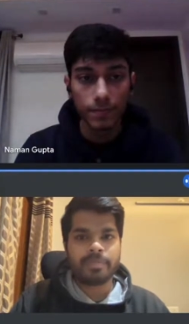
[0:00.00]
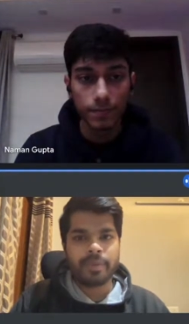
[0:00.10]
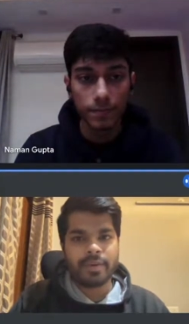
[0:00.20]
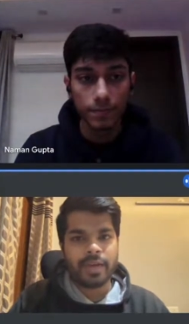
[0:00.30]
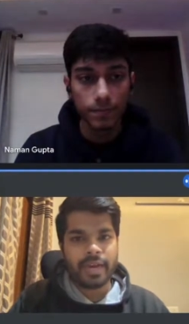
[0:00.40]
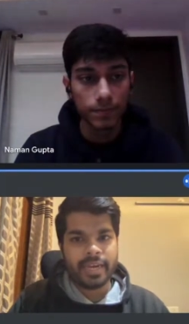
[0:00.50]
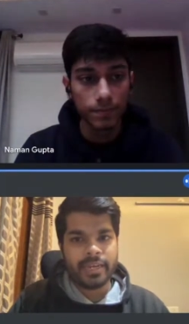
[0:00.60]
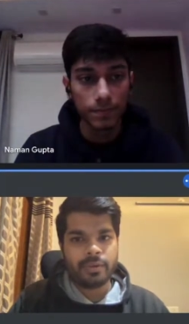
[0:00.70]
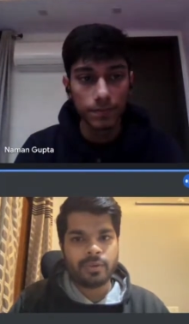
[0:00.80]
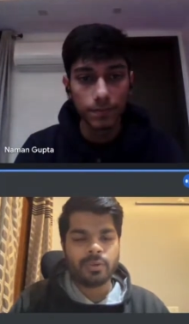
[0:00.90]
Speaker 1: I would
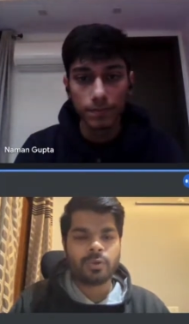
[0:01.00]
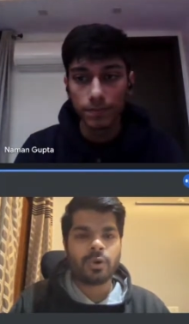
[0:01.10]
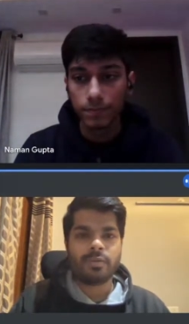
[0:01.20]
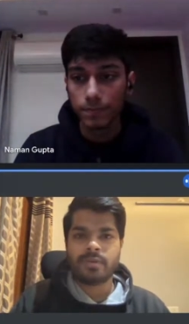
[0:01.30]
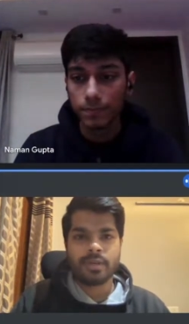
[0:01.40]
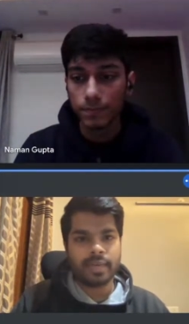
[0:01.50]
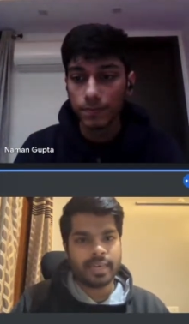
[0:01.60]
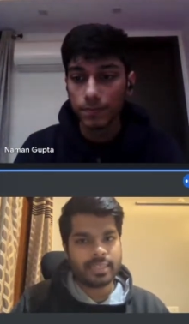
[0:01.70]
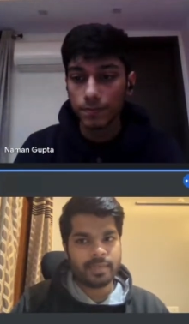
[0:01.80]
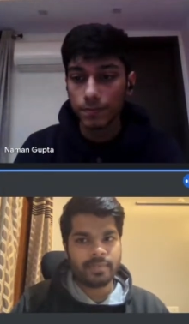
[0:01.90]
like you to solve a
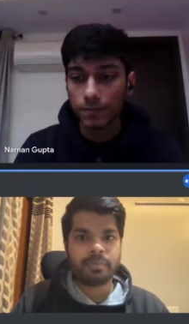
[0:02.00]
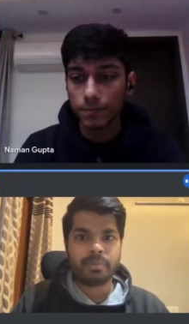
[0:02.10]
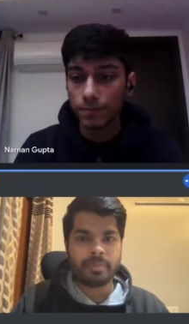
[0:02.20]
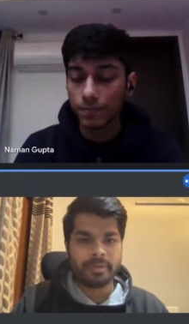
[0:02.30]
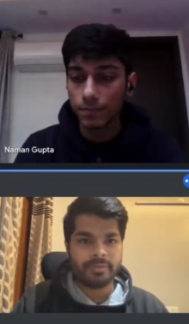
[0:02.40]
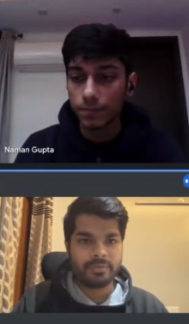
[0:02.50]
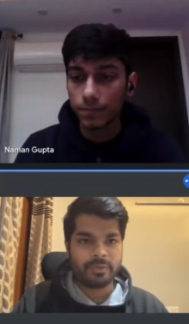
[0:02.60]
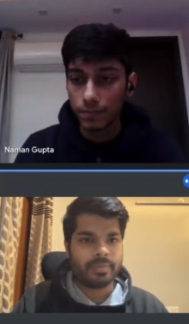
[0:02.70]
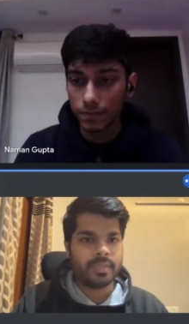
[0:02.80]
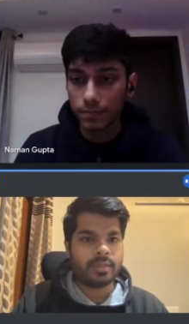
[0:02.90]
guesstimate problem
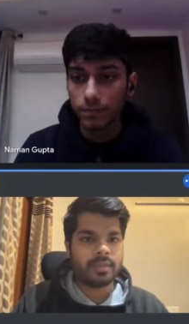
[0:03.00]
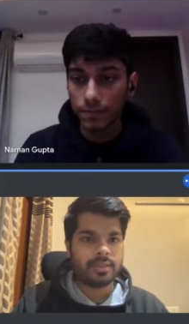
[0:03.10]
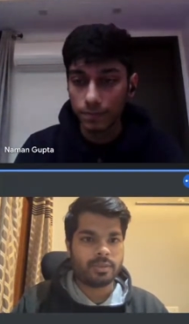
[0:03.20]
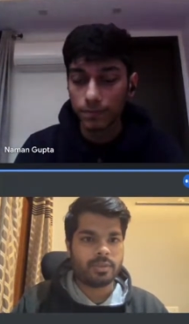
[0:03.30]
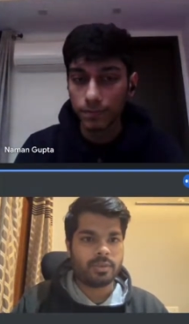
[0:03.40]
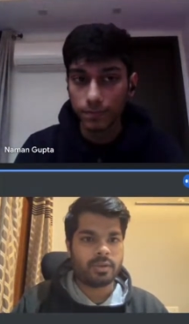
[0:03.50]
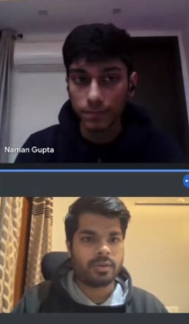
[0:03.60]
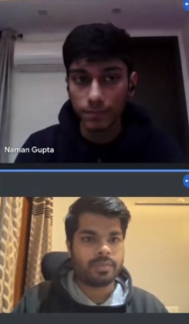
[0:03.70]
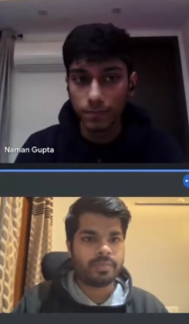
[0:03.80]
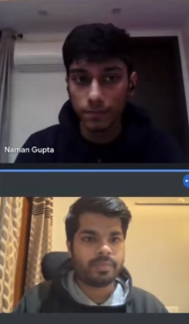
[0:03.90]
for me. So,
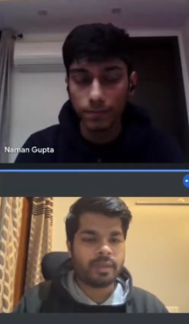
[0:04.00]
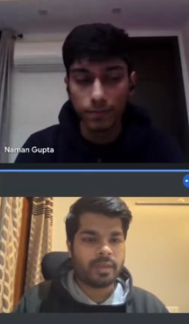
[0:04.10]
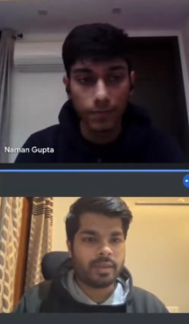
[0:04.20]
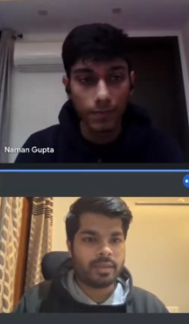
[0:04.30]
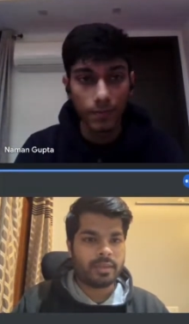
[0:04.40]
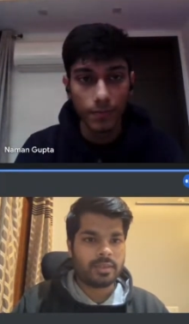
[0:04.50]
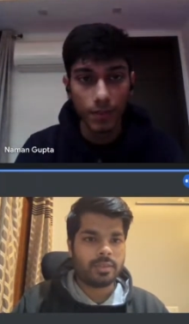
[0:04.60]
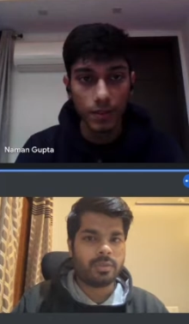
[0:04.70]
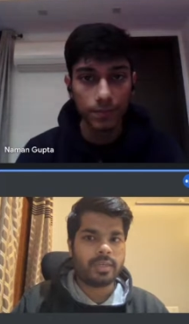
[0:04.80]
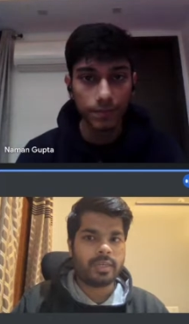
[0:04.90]
Can you just
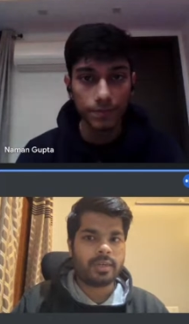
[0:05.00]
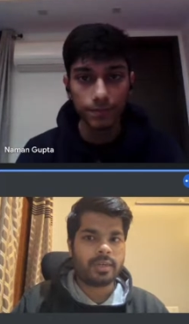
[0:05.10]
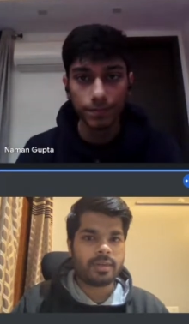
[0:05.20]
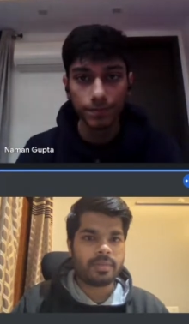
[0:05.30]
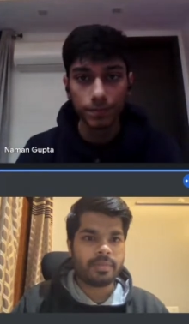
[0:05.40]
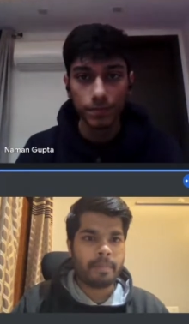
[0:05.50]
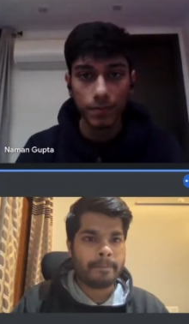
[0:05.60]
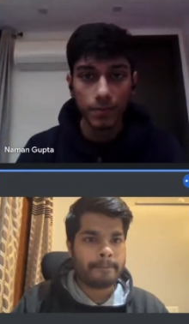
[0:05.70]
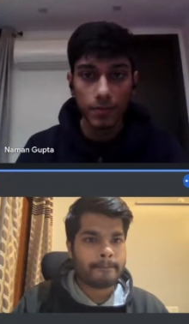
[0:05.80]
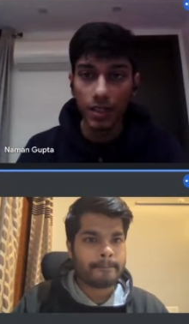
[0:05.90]
do it?
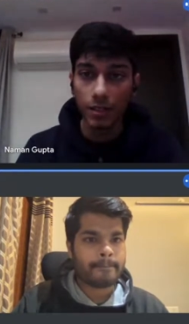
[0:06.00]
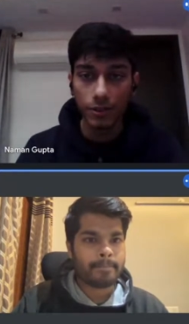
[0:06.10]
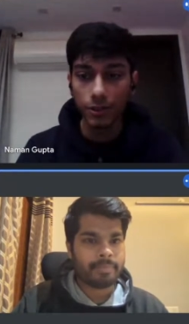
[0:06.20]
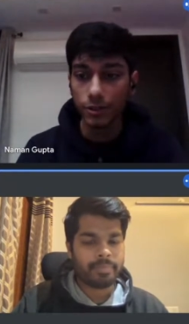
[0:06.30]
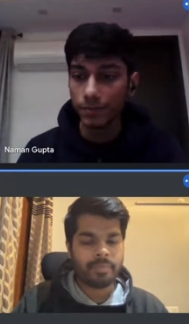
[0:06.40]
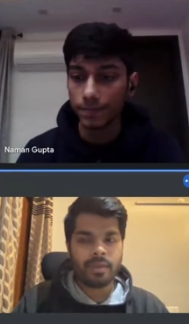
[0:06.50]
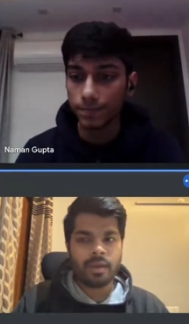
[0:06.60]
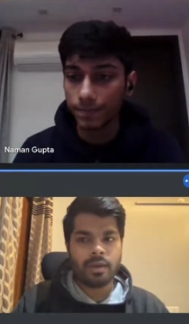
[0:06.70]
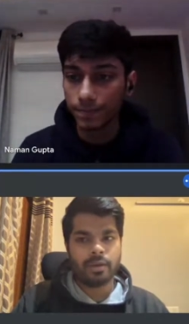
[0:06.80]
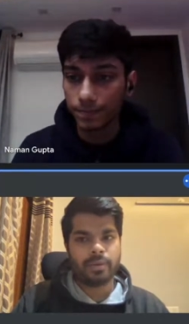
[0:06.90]
Speaker 2: Yeah, sure.
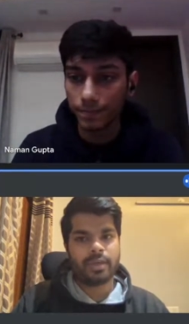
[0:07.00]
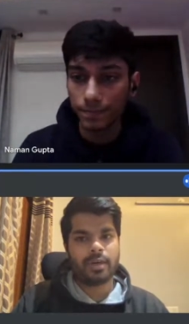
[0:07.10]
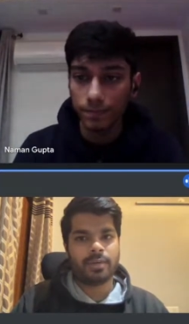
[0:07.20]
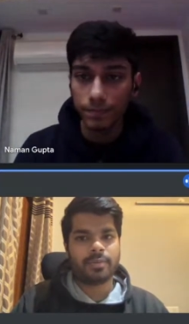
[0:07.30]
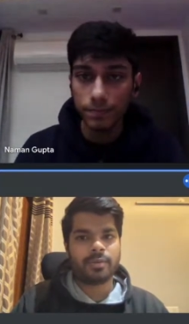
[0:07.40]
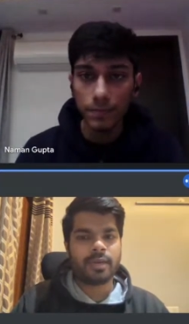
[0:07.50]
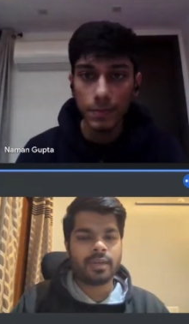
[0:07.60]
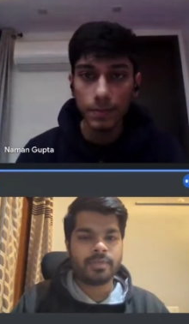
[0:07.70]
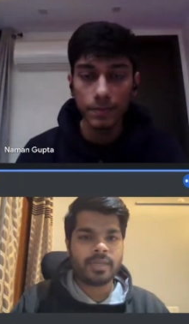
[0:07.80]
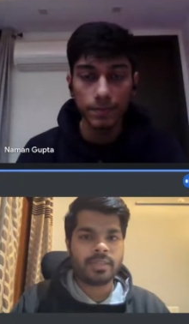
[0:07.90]
Speaker 1: Okay. So,
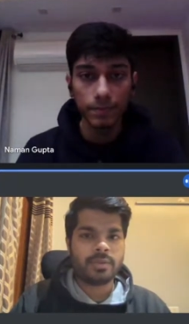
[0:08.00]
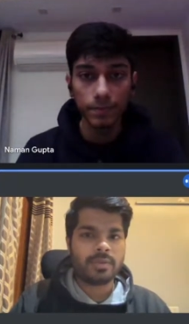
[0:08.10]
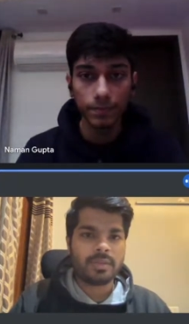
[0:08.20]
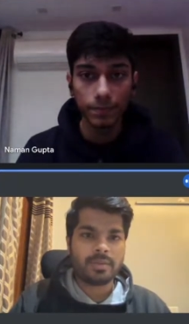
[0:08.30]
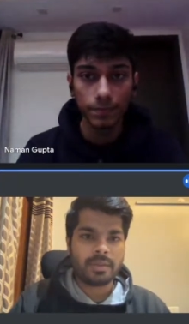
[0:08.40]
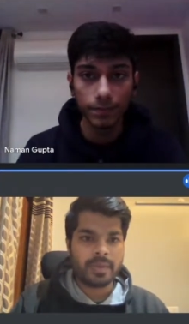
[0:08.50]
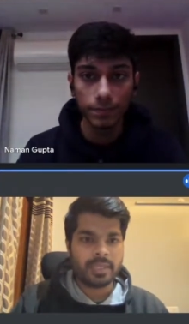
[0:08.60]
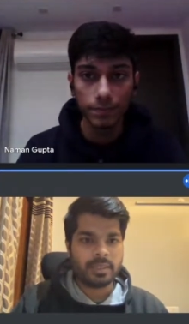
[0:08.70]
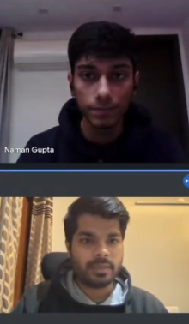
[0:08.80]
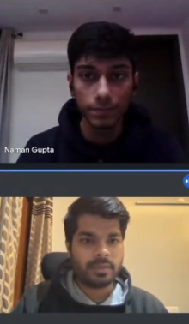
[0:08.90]
can you please note down the
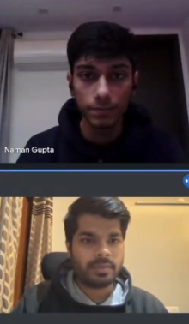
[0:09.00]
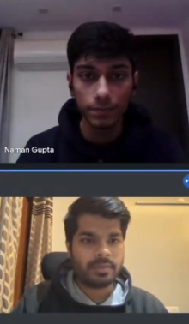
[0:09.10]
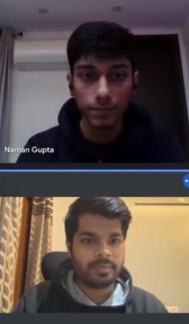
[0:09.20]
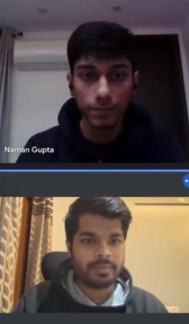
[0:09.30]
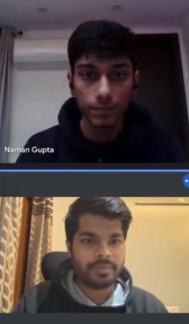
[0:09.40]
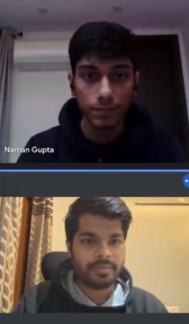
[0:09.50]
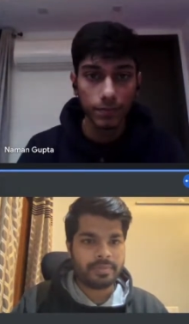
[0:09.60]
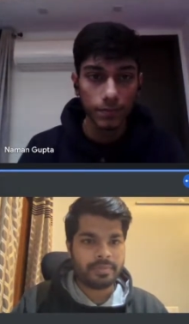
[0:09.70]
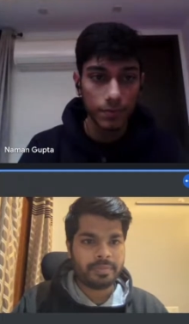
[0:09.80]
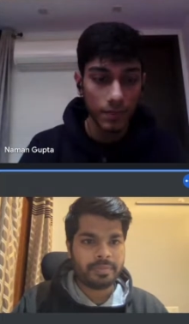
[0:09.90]
question?
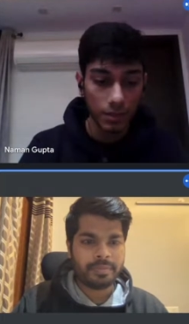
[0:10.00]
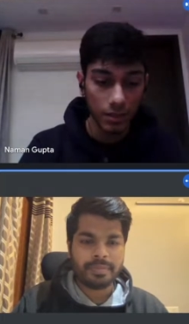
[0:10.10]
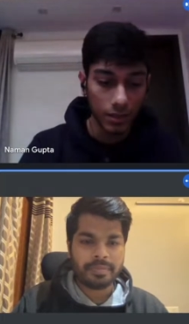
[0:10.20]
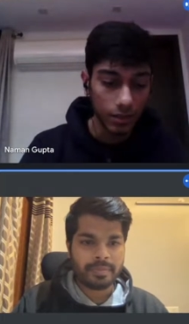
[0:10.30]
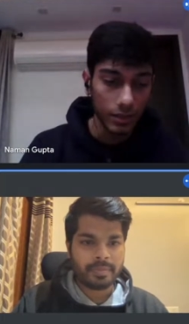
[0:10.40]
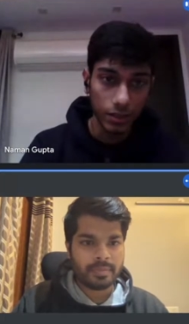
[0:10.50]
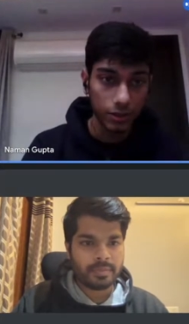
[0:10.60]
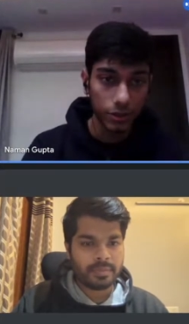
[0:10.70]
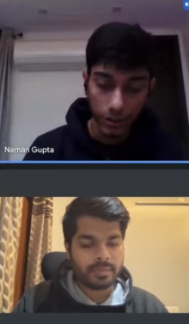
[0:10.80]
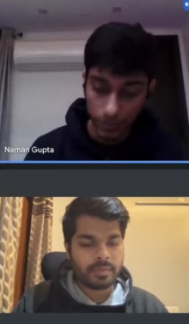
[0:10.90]
Speaker 2: Yeah,
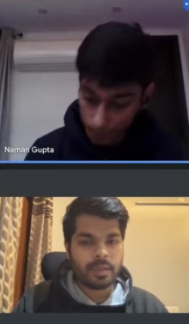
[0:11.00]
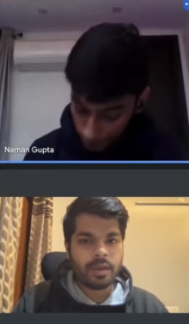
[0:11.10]
sure.